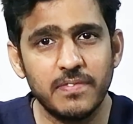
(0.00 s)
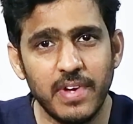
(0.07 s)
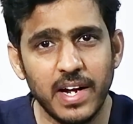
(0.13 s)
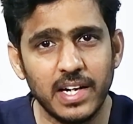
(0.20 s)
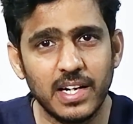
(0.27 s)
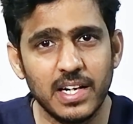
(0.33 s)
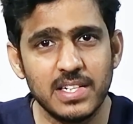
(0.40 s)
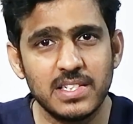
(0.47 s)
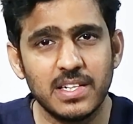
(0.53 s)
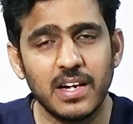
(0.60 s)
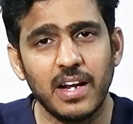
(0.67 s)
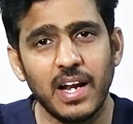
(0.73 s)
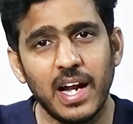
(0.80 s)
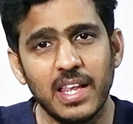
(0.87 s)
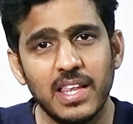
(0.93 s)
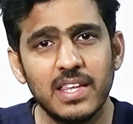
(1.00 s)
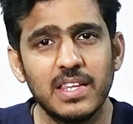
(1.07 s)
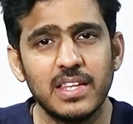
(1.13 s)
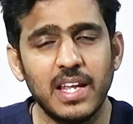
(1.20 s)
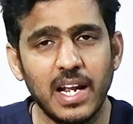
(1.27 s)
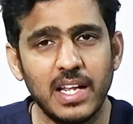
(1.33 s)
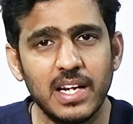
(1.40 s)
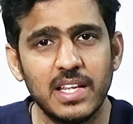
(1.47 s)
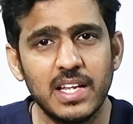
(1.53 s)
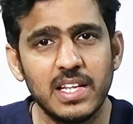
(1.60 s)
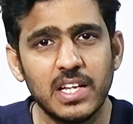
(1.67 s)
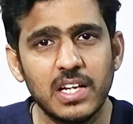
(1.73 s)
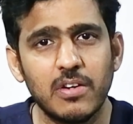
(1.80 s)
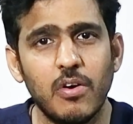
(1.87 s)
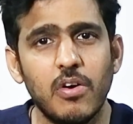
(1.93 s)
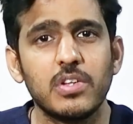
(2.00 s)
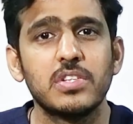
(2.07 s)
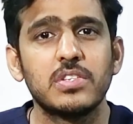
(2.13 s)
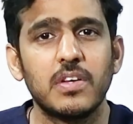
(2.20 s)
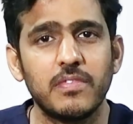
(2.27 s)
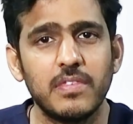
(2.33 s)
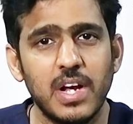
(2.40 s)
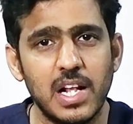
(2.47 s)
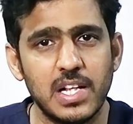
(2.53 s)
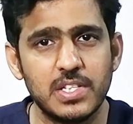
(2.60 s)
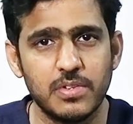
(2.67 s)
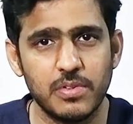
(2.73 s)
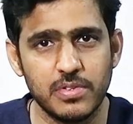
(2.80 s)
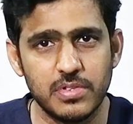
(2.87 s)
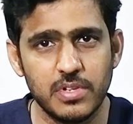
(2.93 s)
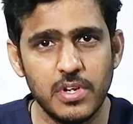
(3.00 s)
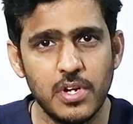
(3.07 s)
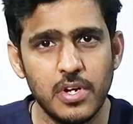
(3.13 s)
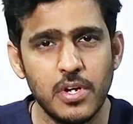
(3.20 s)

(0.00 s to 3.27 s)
factors rather than the causes of gallstones.